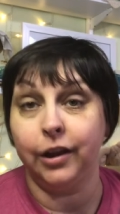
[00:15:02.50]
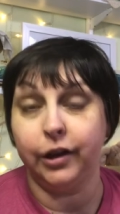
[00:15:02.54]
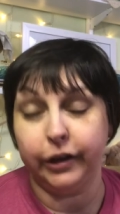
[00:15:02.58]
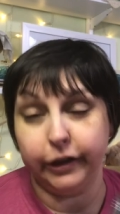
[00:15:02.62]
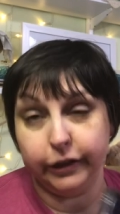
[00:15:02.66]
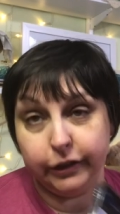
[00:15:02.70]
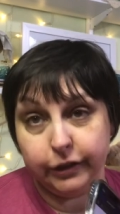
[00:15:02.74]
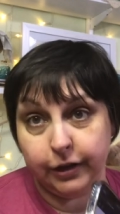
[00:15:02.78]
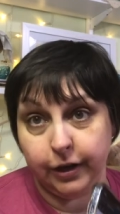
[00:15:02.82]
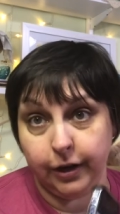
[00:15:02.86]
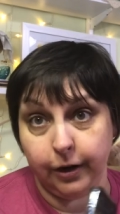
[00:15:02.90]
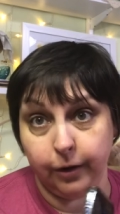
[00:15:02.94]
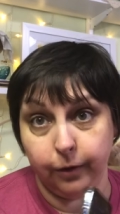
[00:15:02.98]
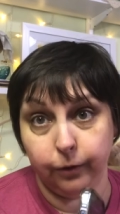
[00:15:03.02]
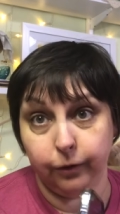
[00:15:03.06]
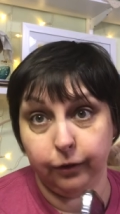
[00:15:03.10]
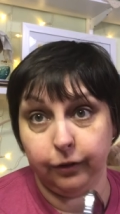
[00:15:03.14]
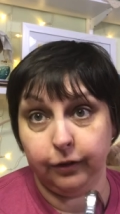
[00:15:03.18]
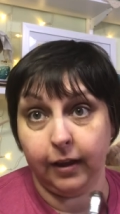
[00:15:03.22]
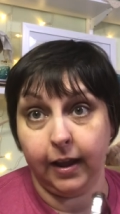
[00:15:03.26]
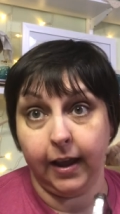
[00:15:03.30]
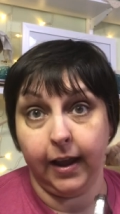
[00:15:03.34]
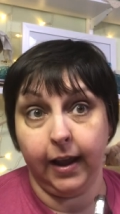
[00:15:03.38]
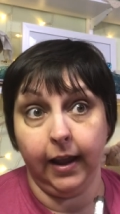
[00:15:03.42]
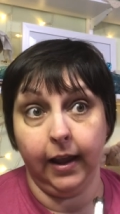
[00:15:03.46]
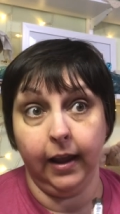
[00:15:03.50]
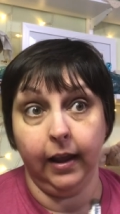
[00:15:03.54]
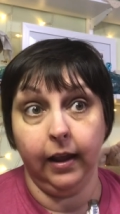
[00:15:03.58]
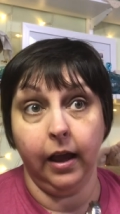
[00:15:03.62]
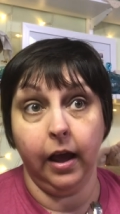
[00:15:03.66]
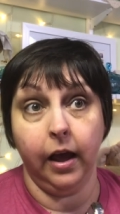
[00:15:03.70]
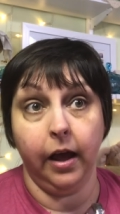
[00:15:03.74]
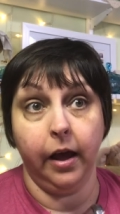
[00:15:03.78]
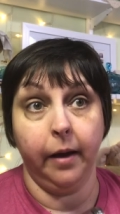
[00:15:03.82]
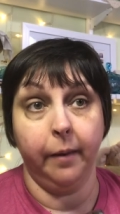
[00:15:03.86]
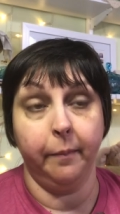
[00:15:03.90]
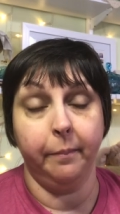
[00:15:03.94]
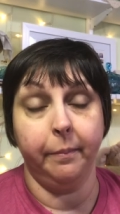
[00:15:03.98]
GoodNotes. I
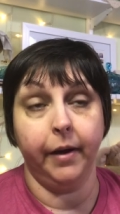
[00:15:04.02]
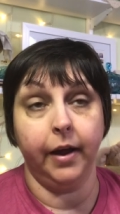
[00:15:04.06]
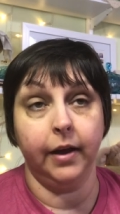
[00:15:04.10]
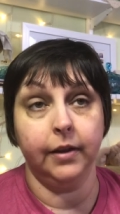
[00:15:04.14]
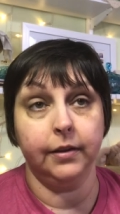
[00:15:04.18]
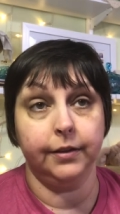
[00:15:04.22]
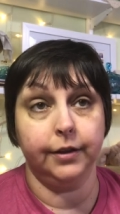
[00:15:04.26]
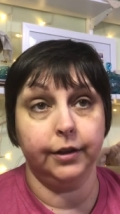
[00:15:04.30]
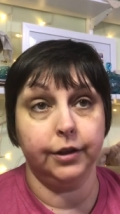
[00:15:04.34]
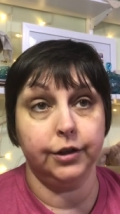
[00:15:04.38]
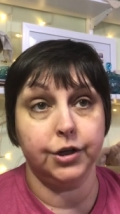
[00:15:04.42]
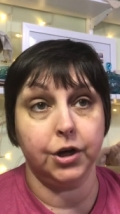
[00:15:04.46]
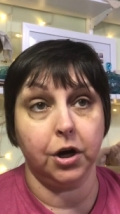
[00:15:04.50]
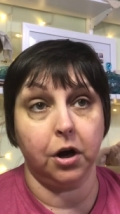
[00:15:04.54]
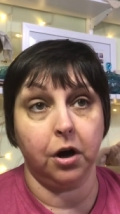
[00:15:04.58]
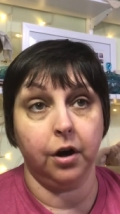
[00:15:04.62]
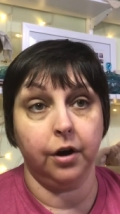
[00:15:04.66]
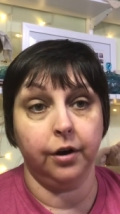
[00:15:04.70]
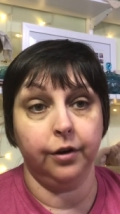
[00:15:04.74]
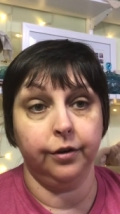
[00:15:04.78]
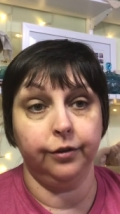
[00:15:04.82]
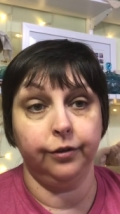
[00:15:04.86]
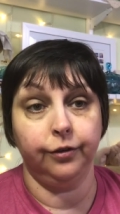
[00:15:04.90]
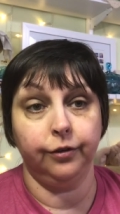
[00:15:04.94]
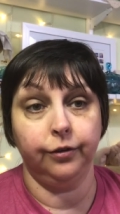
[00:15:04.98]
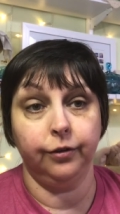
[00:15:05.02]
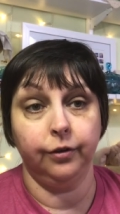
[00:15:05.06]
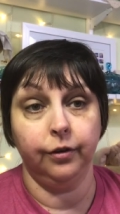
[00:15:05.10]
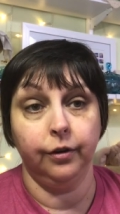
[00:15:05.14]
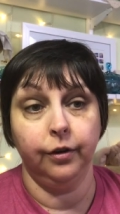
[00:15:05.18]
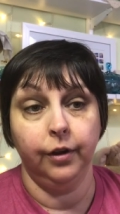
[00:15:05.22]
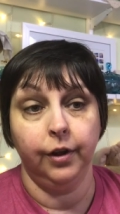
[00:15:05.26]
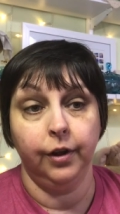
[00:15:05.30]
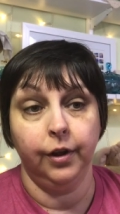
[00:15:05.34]
uh, bought the charts